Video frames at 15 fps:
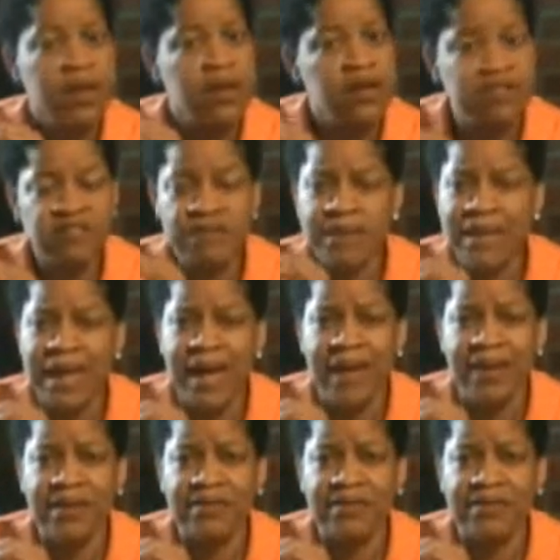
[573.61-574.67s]
Because to be
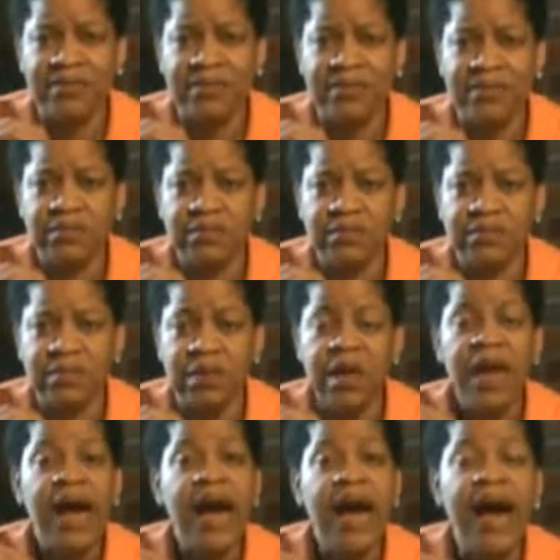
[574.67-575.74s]
honest,
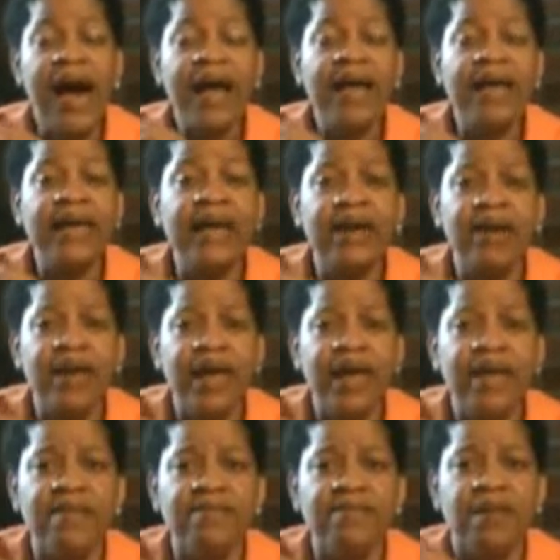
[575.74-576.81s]
I could care
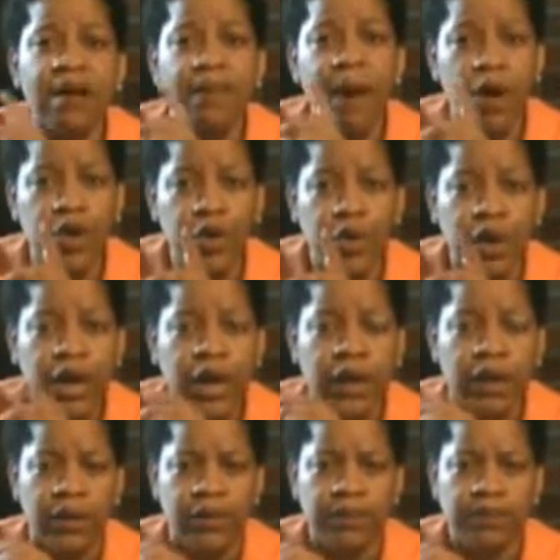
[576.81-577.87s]
less about your
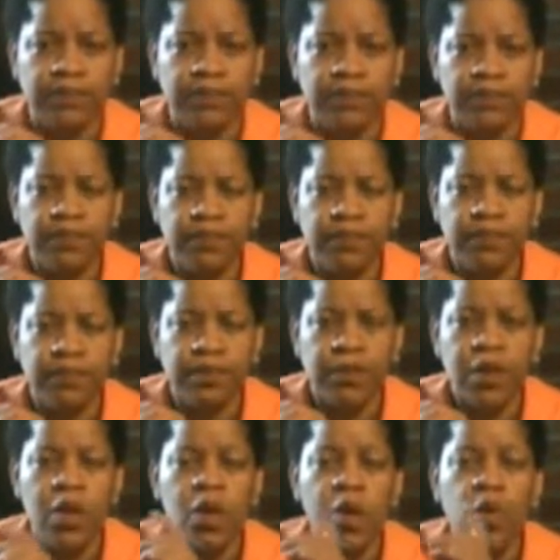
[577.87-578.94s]
color.
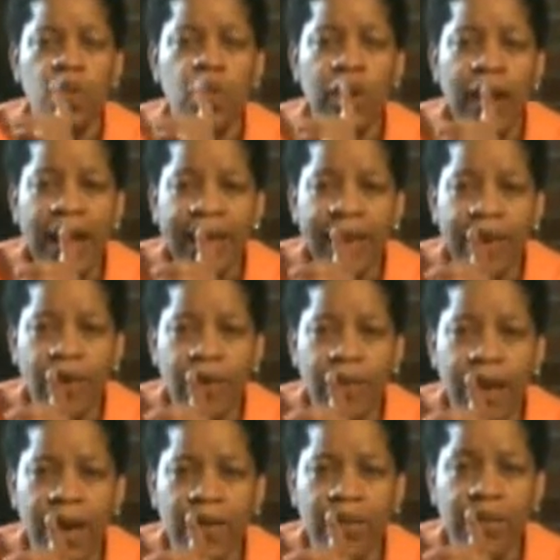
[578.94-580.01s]
What I care
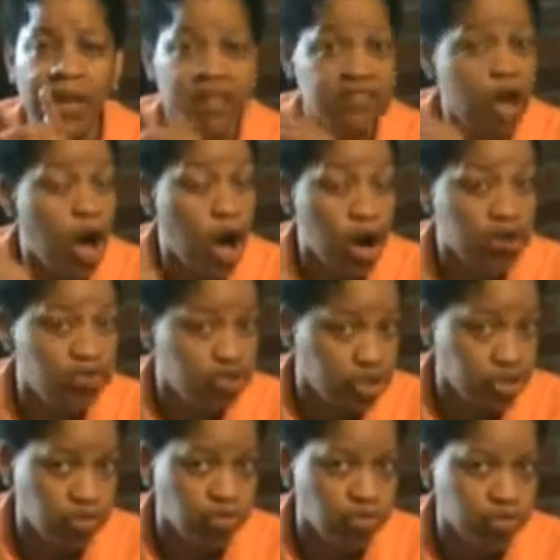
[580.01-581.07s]
about is our
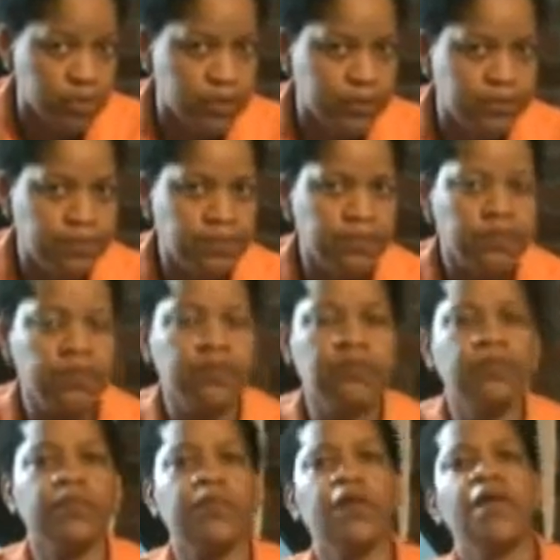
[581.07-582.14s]
children.
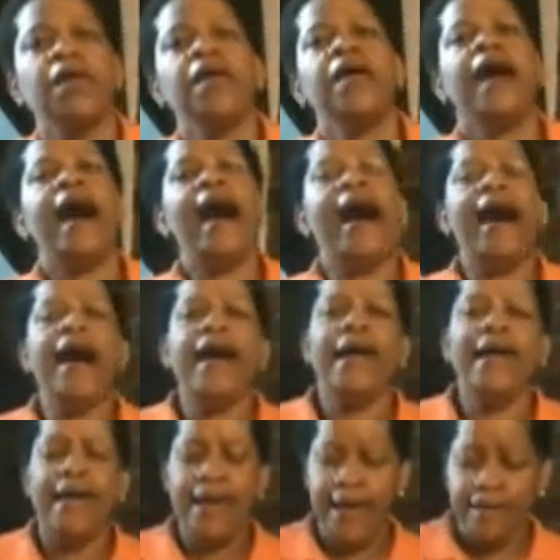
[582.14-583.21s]

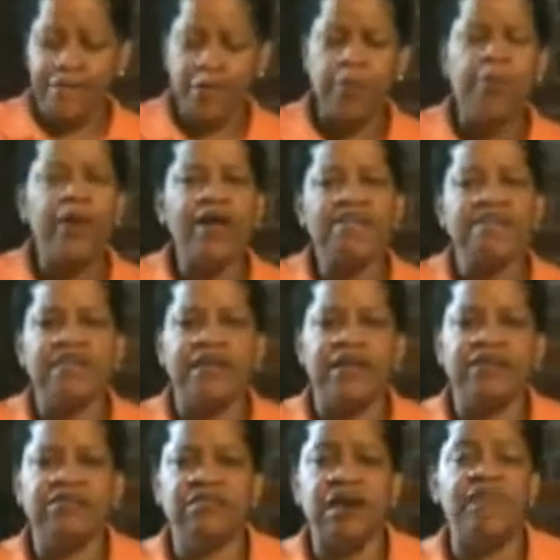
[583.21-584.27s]
I am the
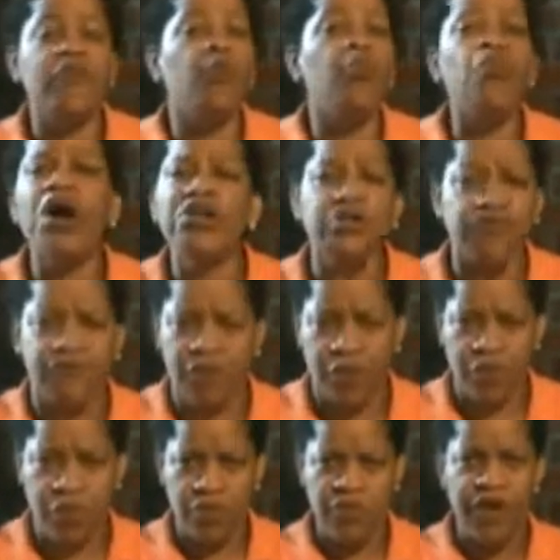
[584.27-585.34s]
president of a
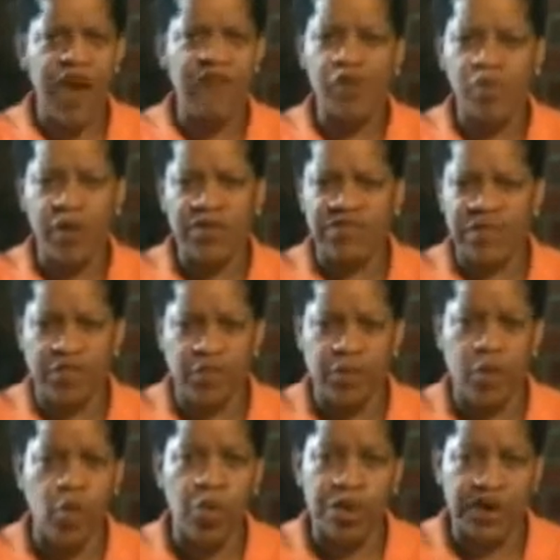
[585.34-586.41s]
wonderful
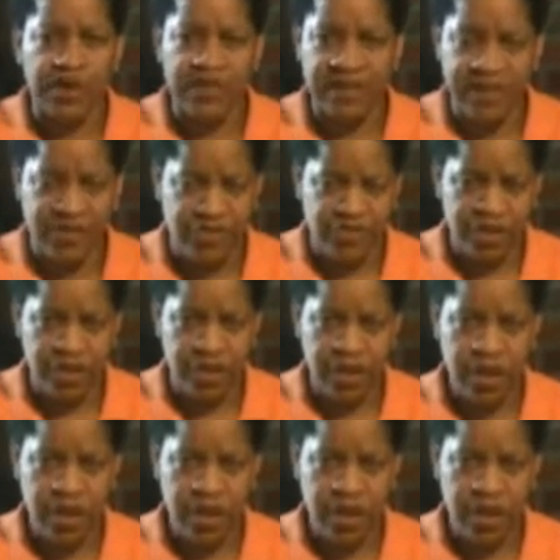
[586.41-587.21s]
501c3 organization